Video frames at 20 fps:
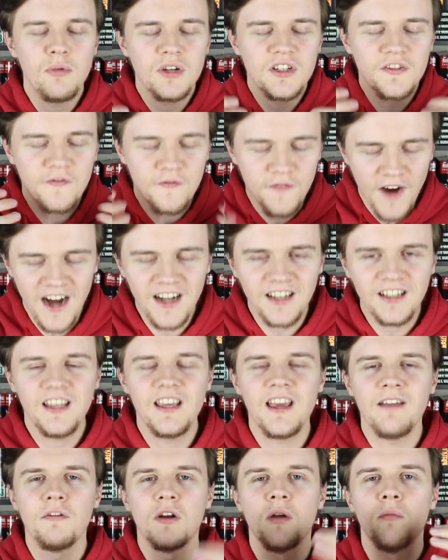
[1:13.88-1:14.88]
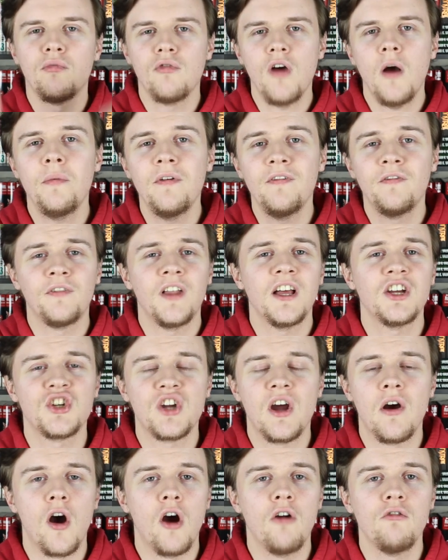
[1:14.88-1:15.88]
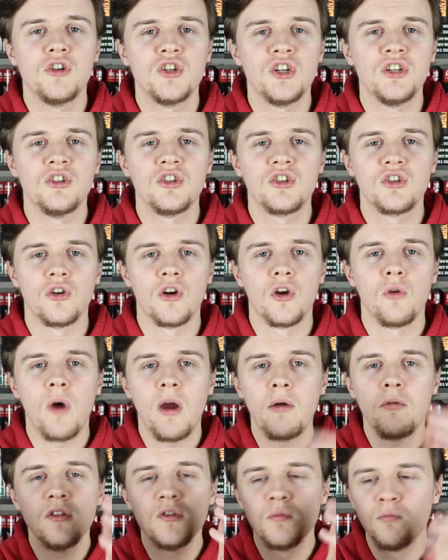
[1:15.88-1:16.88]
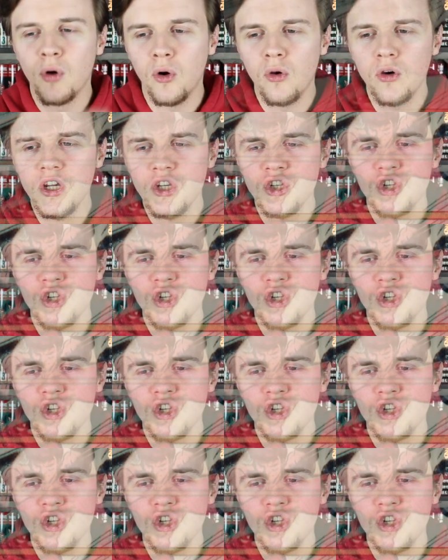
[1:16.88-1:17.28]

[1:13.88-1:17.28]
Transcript: He was finally given a proper fleshed out origin story where he was born